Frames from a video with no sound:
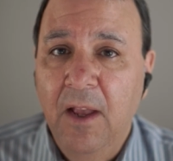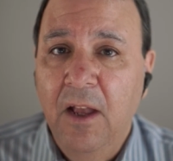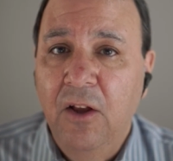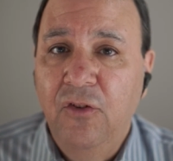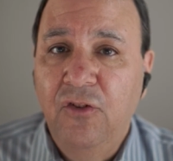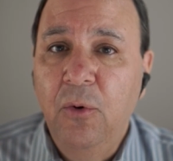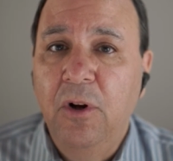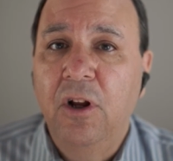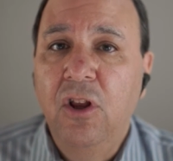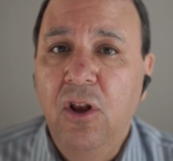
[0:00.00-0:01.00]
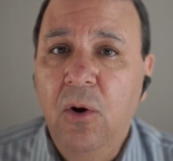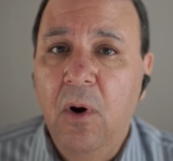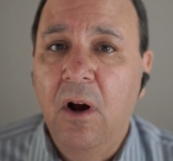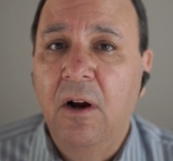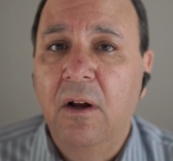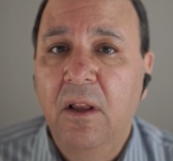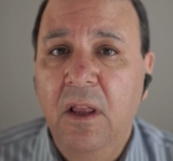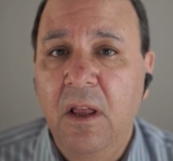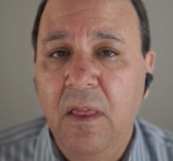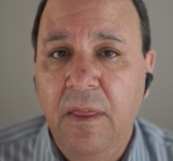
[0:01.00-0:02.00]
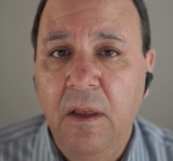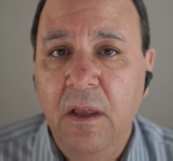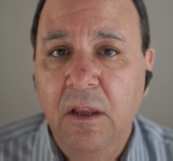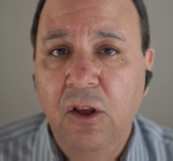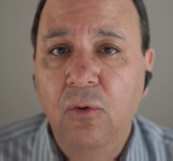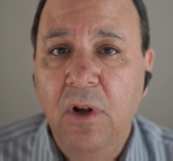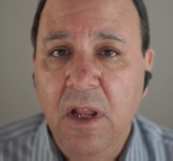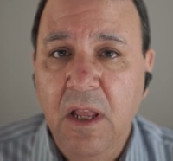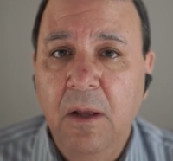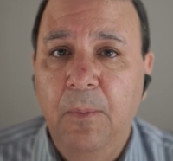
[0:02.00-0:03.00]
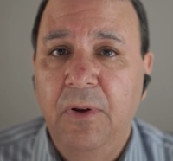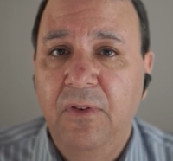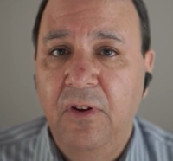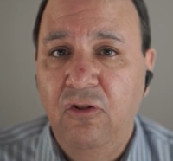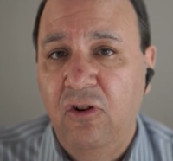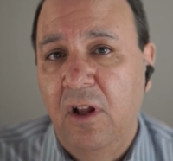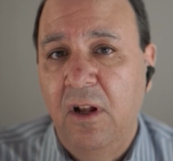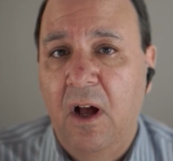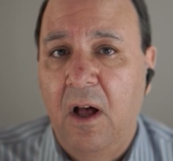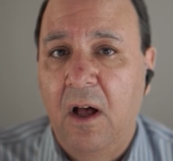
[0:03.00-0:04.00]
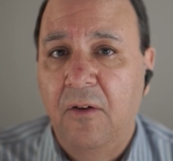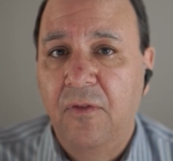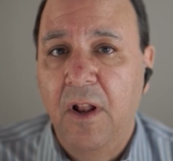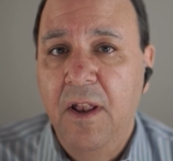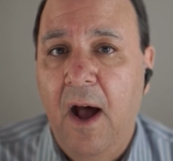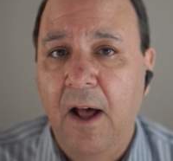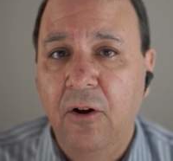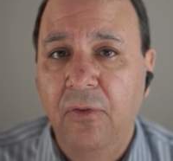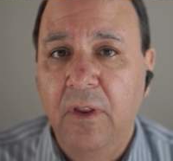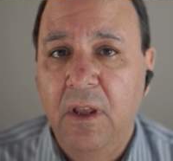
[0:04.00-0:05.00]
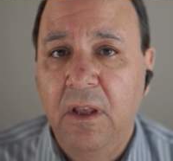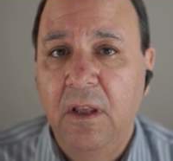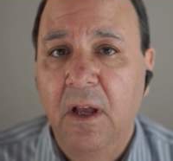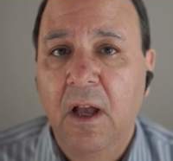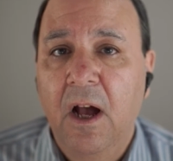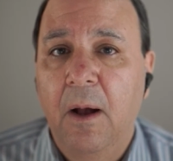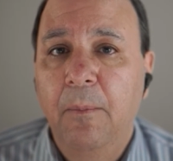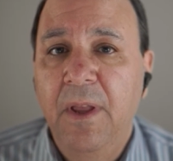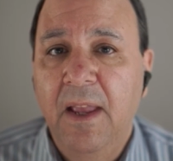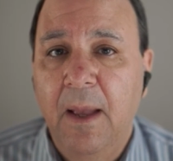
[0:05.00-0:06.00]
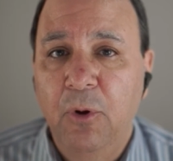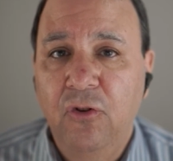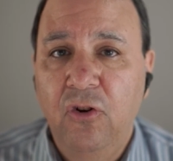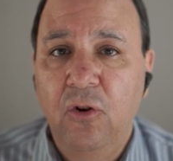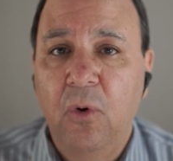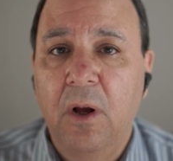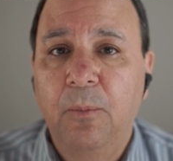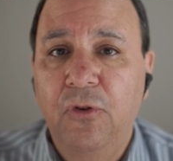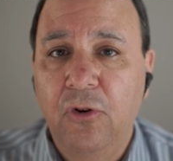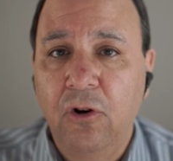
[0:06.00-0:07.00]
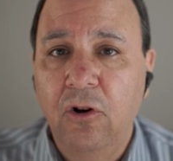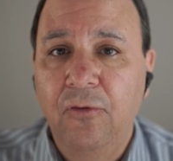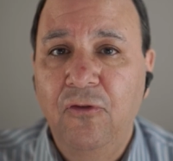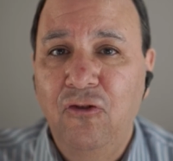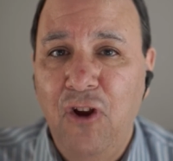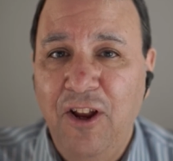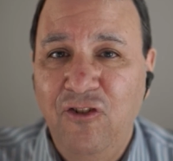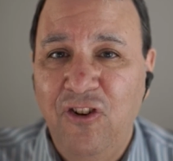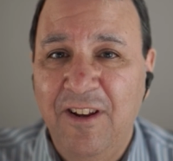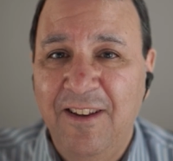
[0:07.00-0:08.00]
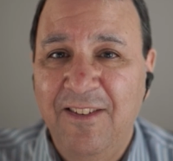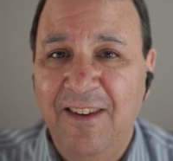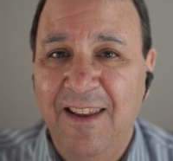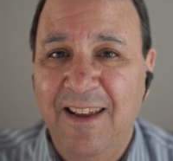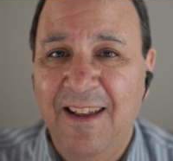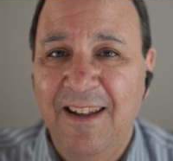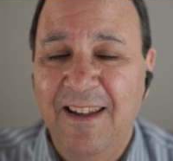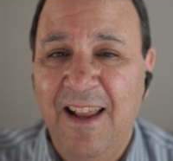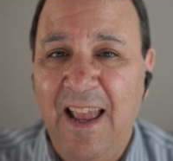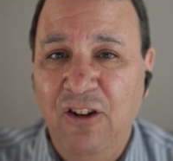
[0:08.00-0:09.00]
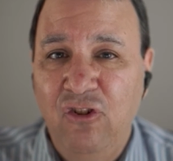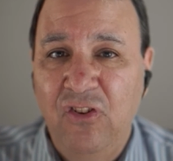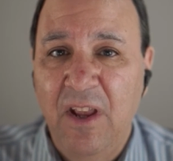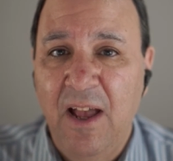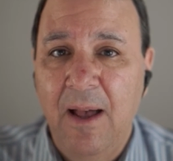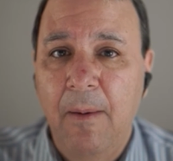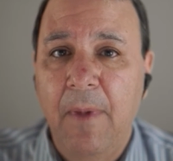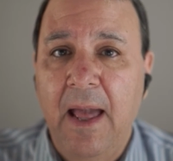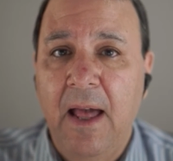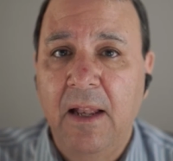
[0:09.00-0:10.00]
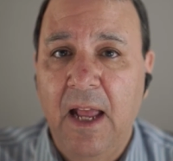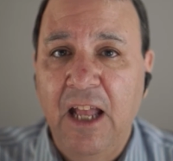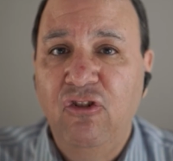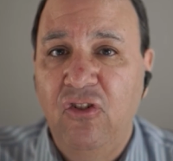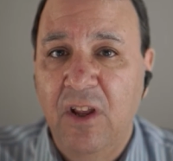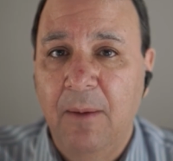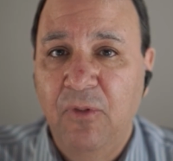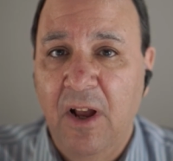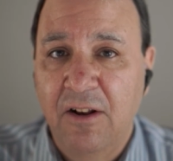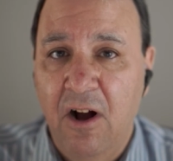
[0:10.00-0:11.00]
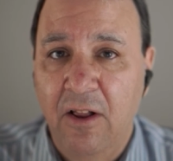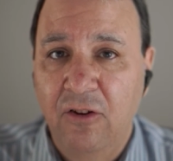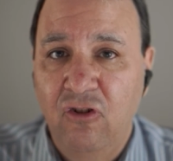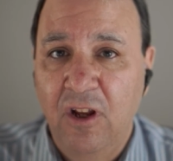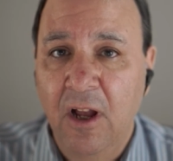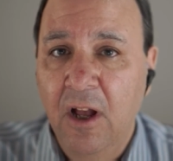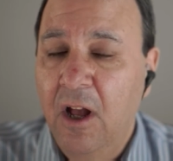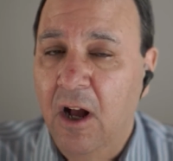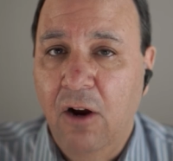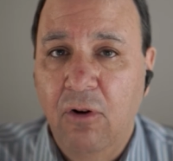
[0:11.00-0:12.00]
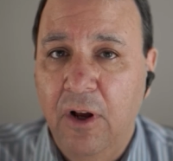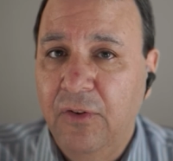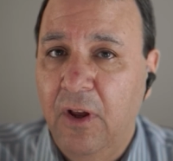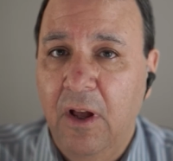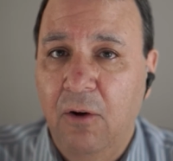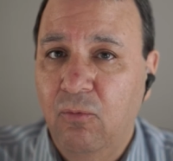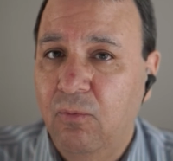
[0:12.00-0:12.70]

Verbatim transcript: Stuart, you are in the unique position of not only being able to observe changes in HCM and HCM technology across a, a